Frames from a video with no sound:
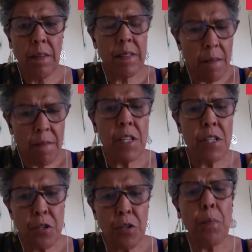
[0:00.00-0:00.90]

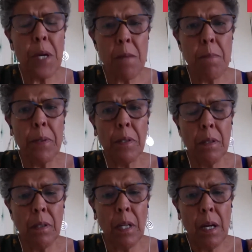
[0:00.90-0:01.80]
72
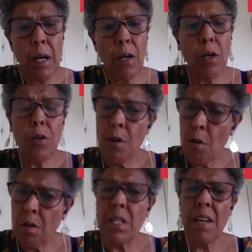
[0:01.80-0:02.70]
people could
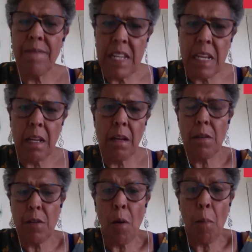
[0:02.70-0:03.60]
not have,
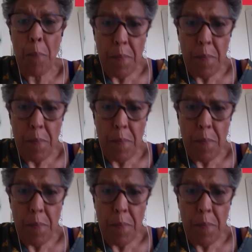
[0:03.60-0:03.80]
you know,